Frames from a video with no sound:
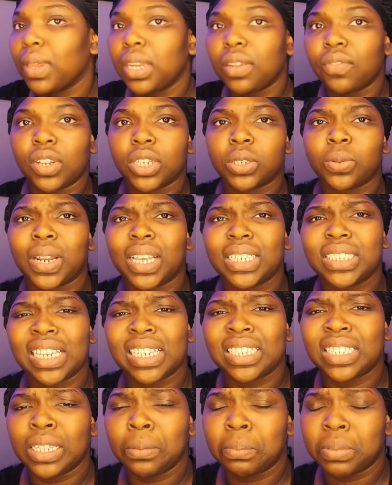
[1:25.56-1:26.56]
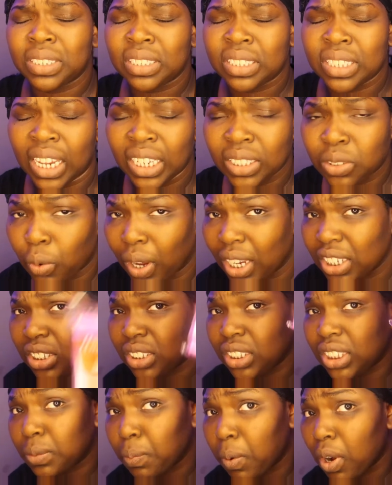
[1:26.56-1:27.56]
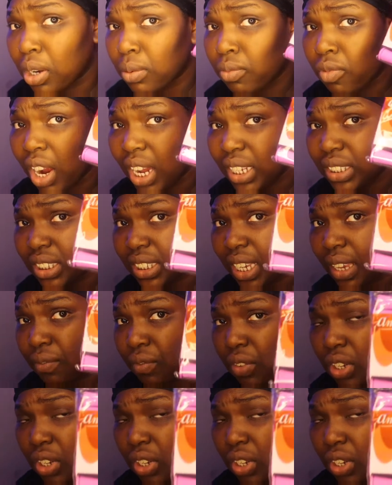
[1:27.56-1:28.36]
many videos. When I say sleepless nights watching these perm rod set